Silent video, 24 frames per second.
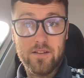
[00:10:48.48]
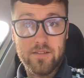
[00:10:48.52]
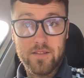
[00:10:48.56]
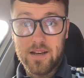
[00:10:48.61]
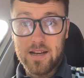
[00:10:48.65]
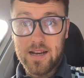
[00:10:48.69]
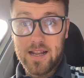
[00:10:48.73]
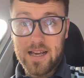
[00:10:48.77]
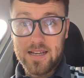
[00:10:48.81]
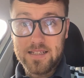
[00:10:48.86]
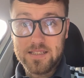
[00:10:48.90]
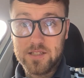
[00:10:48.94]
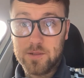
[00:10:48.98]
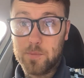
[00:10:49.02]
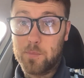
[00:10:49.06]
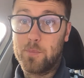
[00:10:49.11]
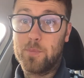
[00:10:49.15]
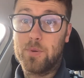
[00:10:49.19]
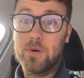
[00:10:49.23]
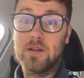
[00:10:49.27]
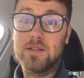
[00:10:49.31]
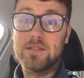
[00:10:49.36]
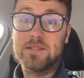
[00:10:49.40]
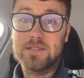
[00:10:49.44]
the last,
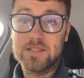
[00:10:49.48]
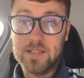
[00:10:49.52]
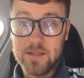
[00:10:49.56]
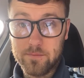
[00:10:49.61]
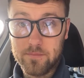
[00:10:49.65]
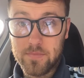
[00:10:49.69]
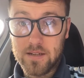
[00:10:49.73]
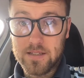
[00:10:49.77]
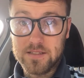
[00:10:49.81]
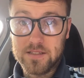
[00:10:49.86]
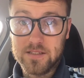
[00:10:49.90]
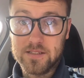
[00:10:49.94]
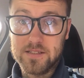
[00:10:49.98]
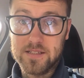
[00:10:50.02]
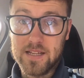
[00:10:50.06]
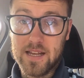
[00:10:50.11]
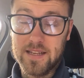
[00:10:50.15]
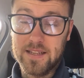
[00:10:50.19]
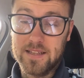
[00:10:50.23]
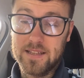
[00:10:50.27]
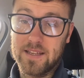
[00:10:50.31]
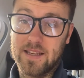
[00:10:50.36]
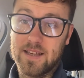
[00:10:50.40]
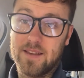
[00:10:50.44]
but didn't manage to
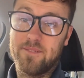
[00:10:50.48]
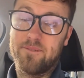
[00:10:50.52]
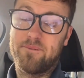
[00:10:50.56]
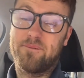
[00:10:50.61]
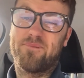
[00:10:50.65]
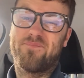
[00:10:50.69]
take it.